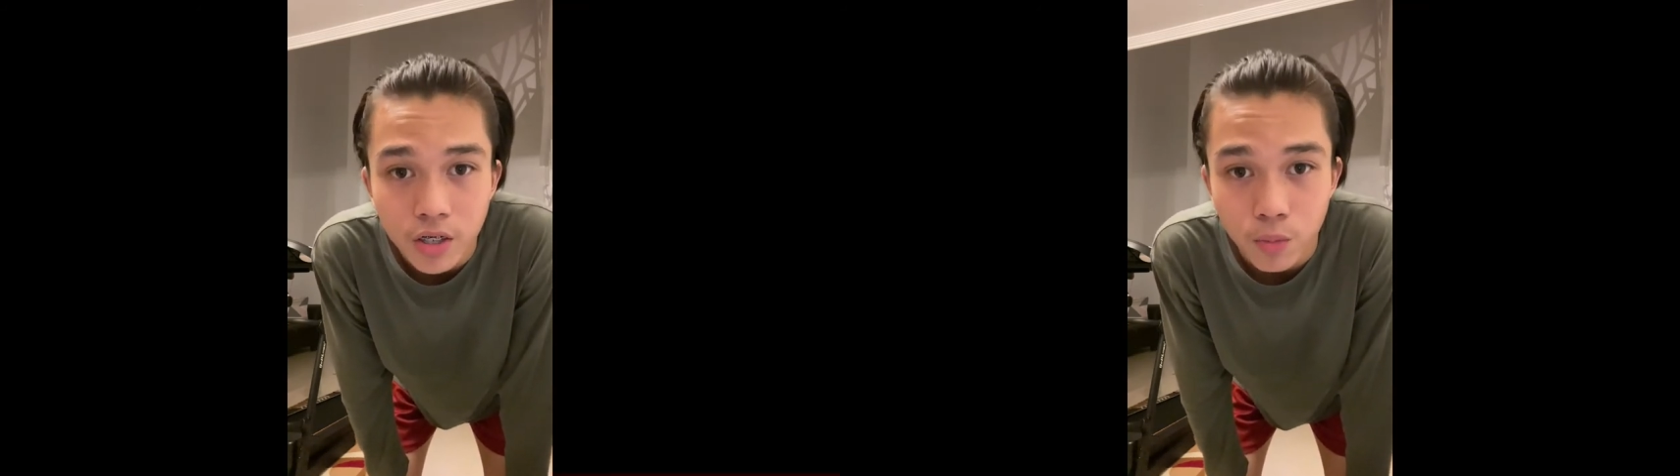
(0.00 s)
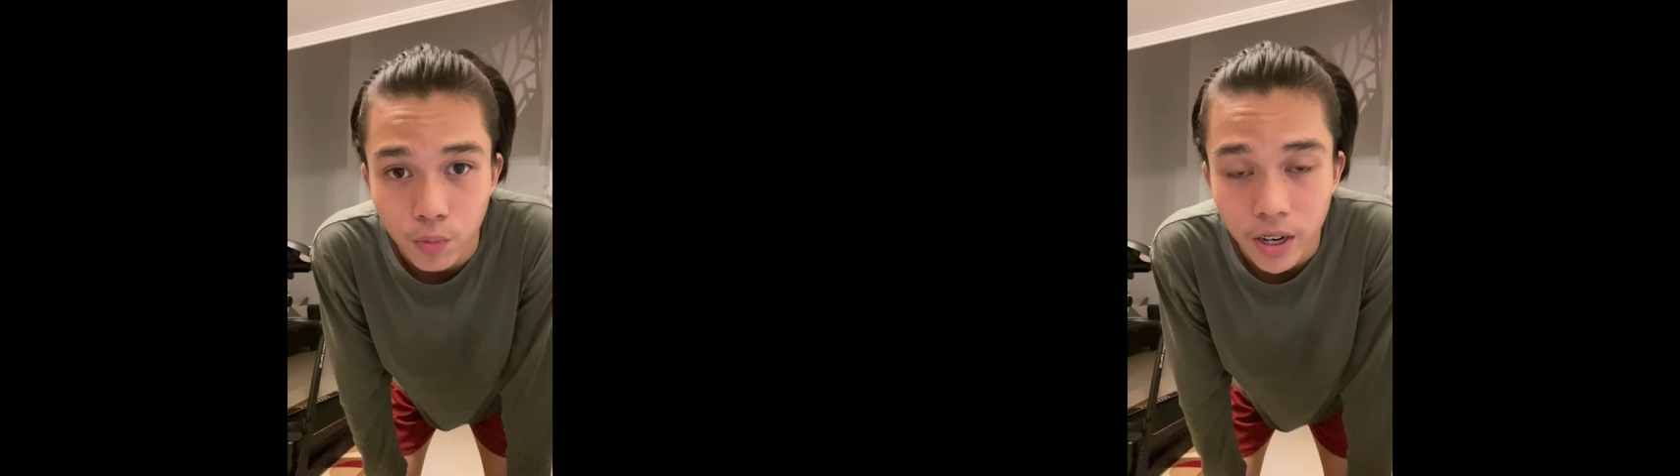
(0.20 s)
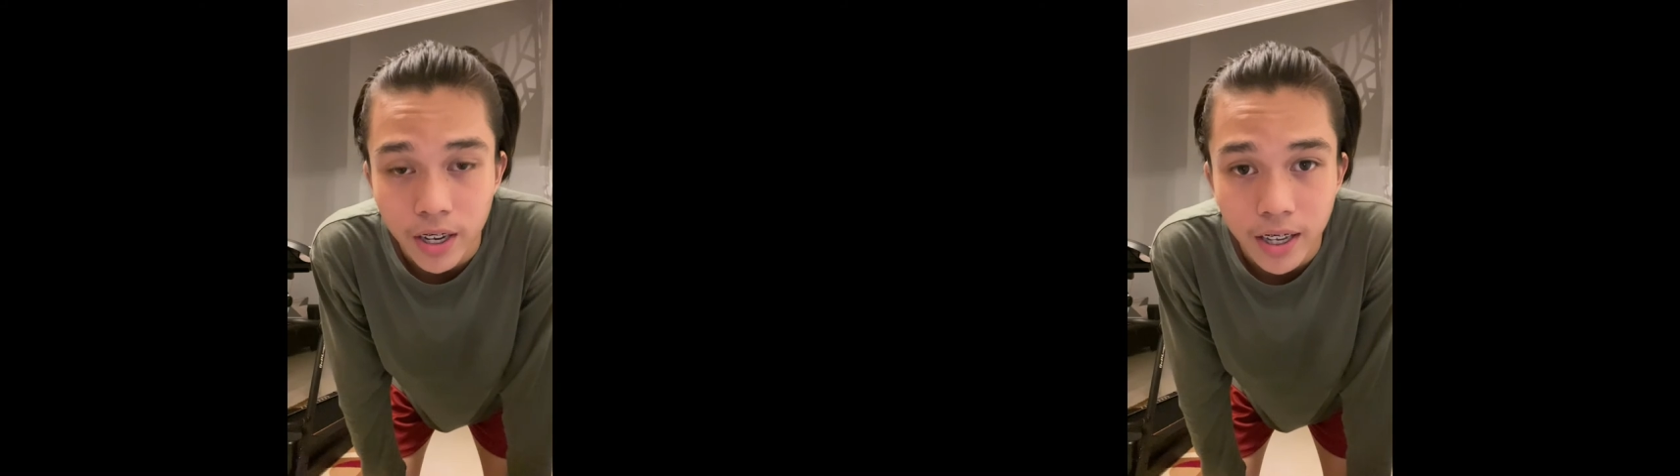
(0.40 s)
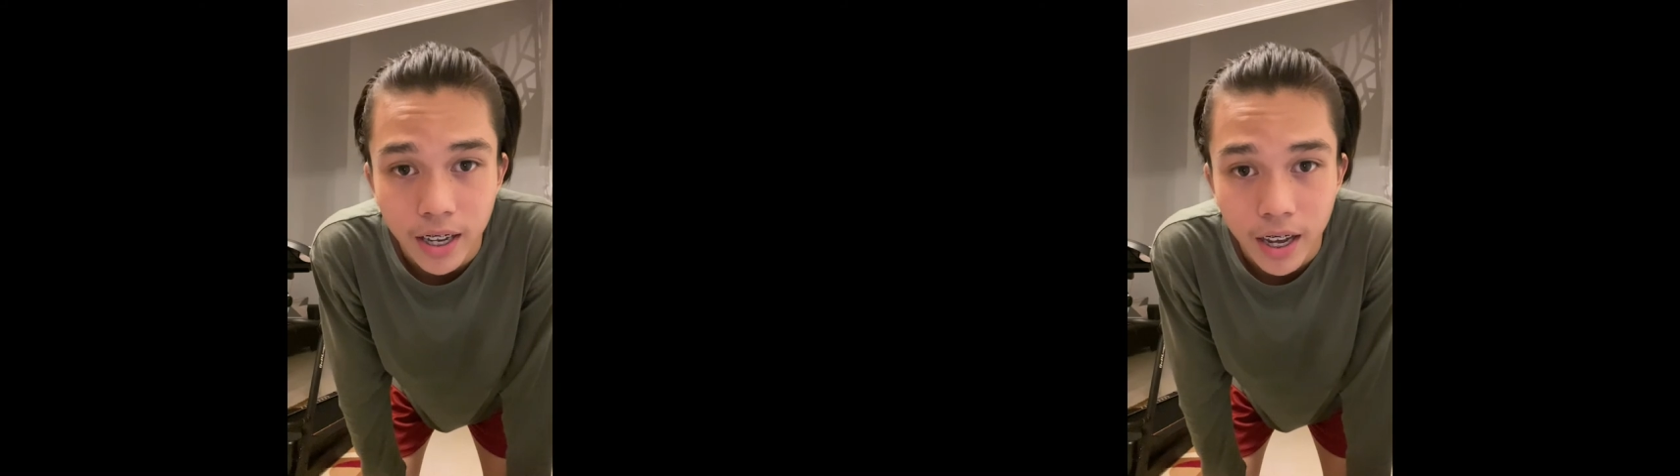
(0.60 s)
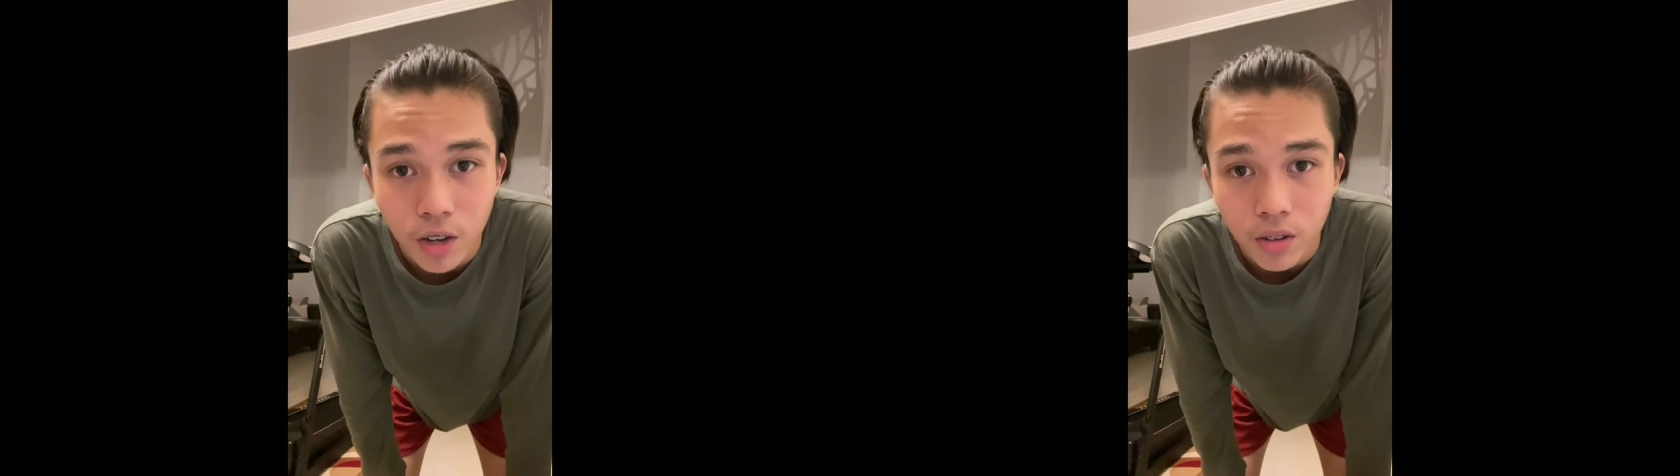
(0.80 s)

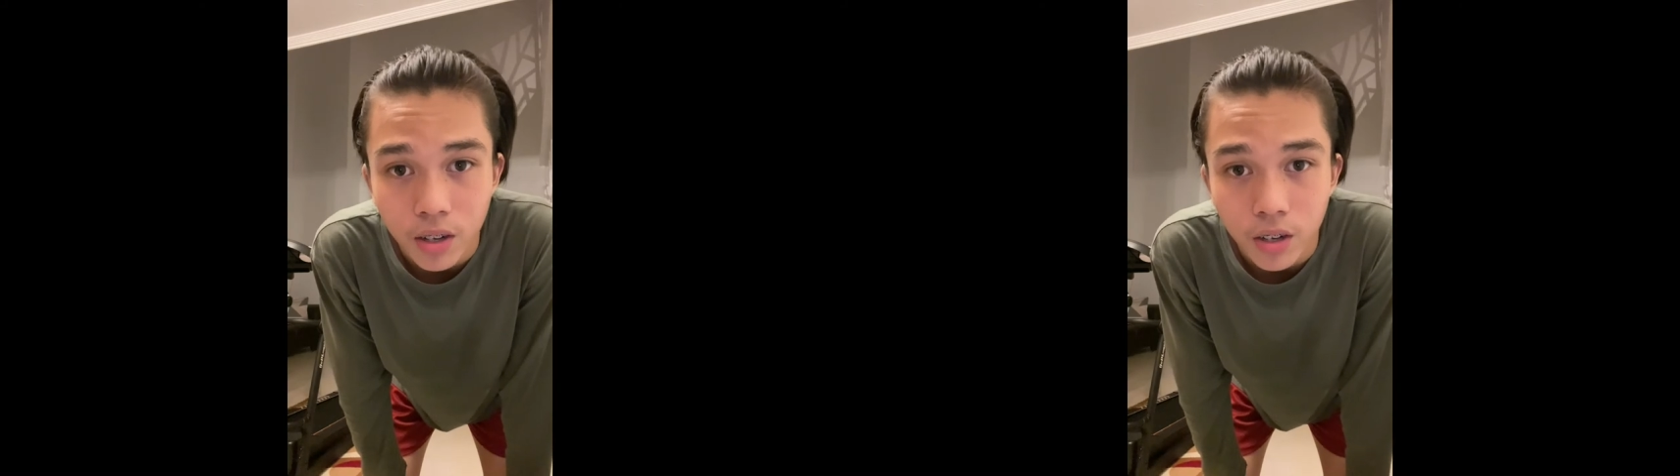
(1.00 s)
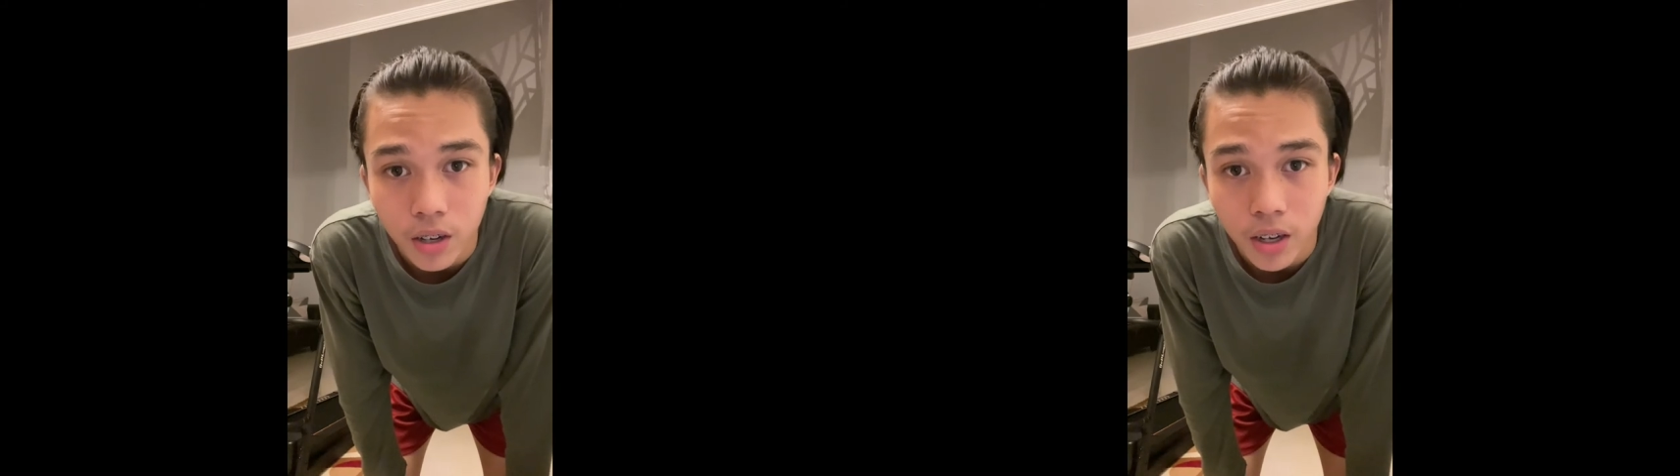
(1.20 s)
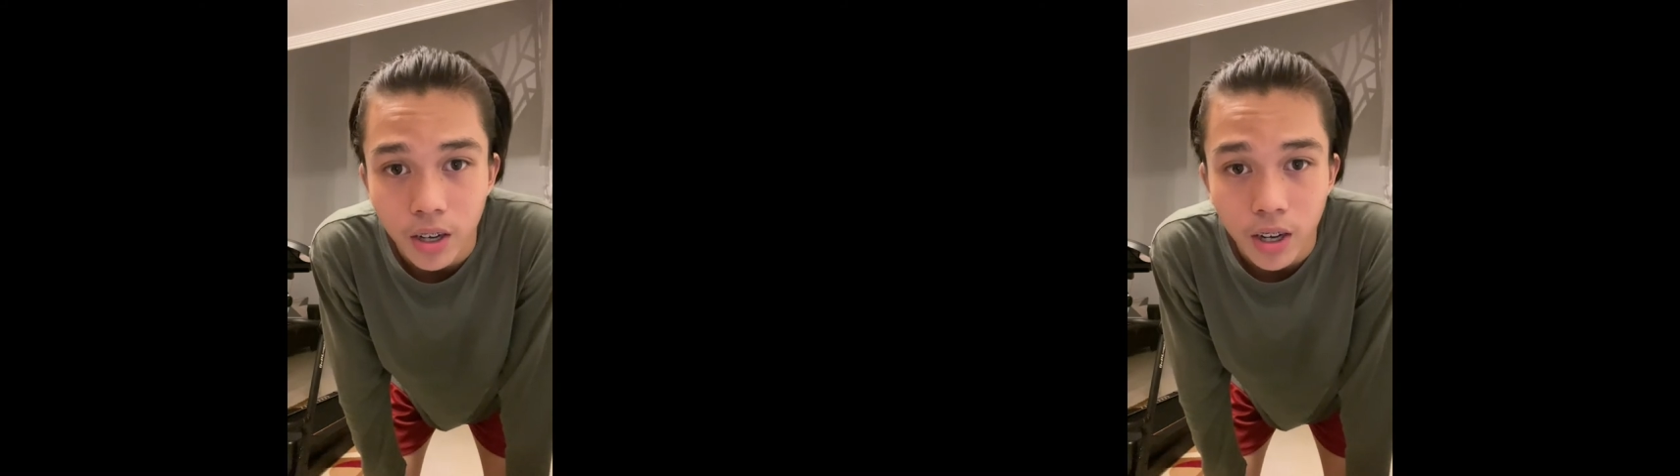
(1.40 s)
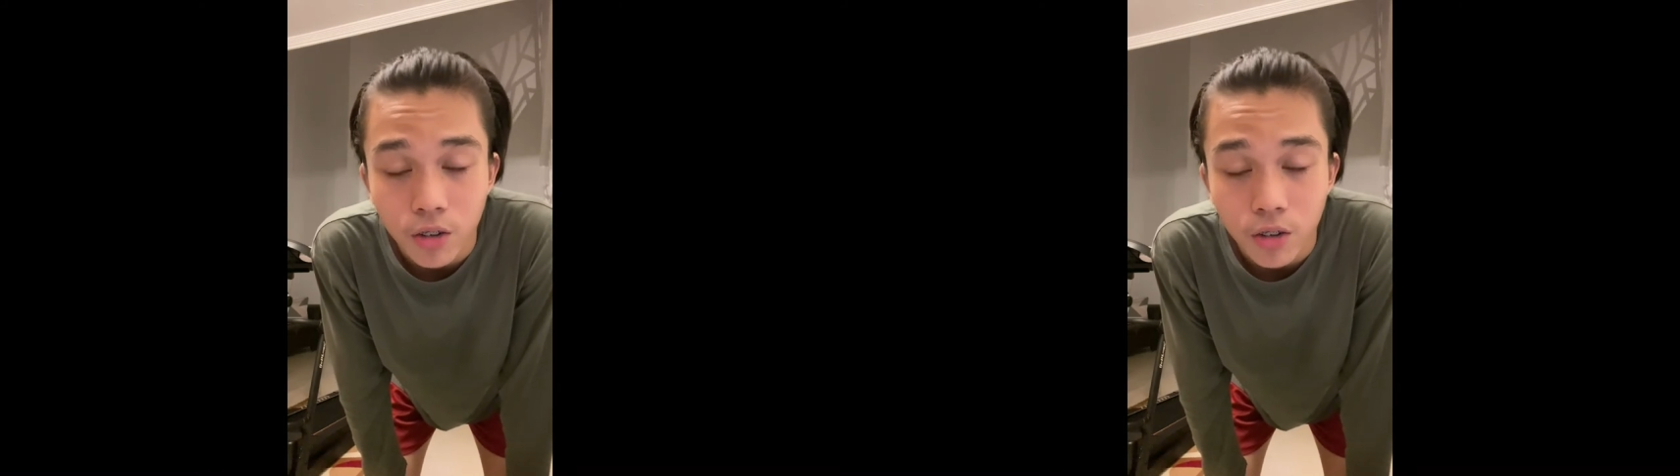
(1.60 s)
spreading out uh,